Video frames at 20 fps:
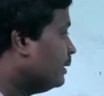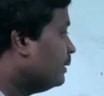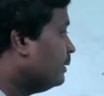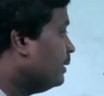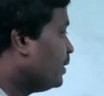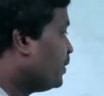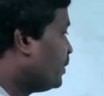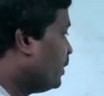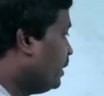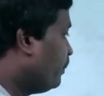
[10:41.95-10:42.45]

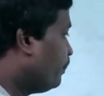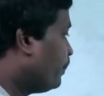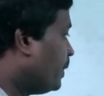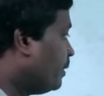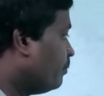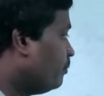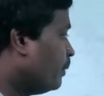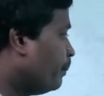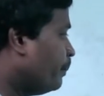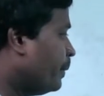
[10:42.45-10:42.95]
The shape
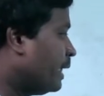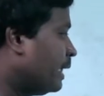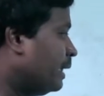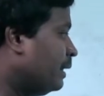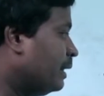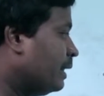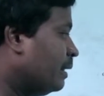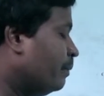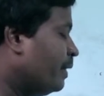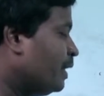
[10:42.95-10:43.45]
of the
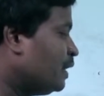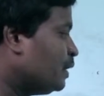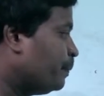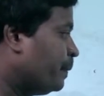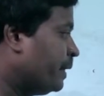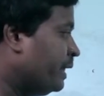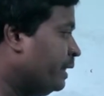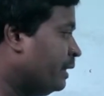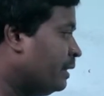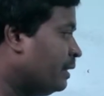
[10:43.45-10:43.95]
parenchyma is
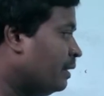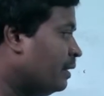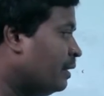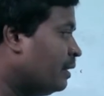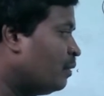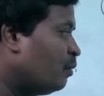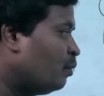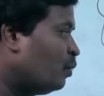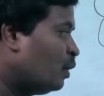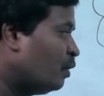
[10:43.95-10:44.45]
spherical
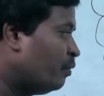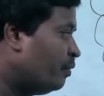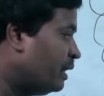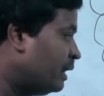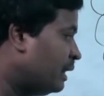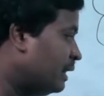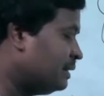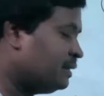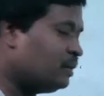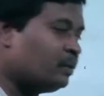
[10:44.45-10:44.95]
or oval,
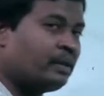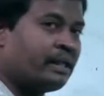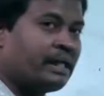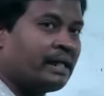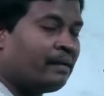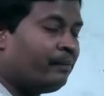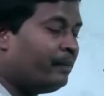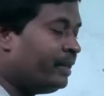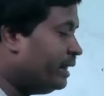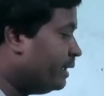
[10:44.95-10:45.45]

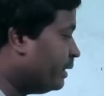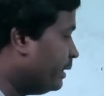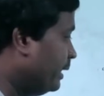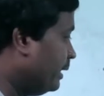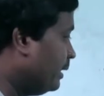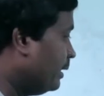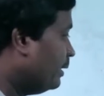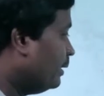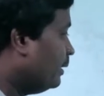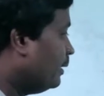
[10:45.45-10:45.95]

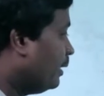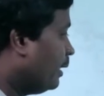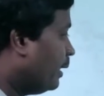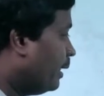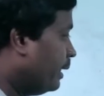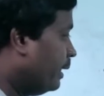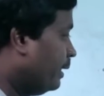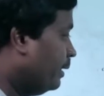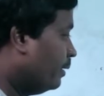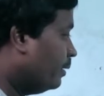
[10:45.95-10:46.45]
isodiametric,
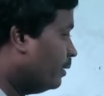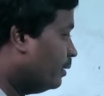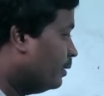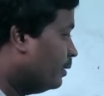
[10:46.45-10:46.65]
and